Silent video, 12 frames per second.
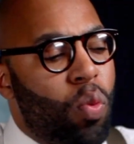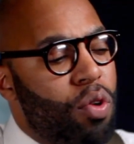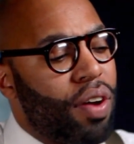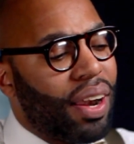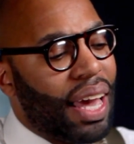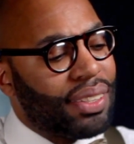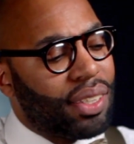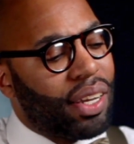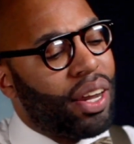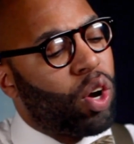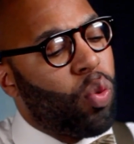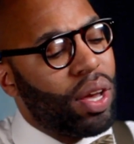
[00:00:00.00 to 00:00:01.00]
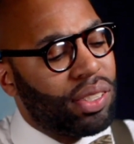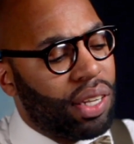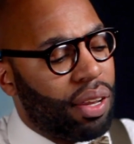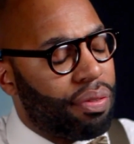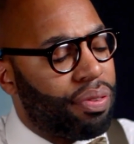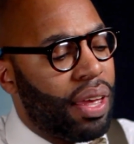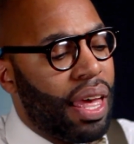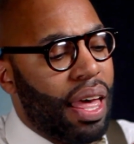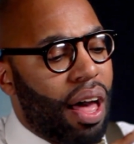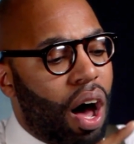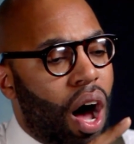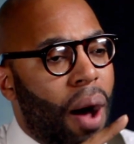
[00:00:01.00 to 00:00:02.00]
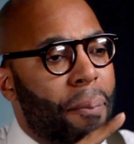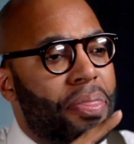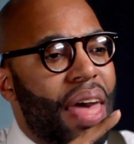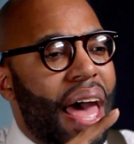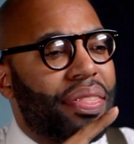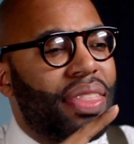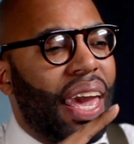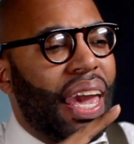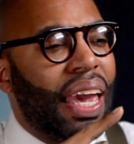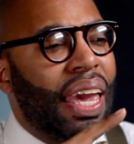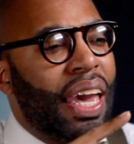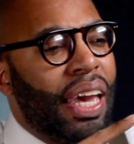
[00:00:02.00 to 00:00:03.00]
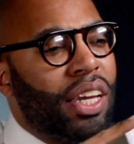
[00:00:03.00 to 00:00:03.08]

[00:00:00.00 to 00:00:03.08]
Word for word: We realize that they're inquisitive, um, that they,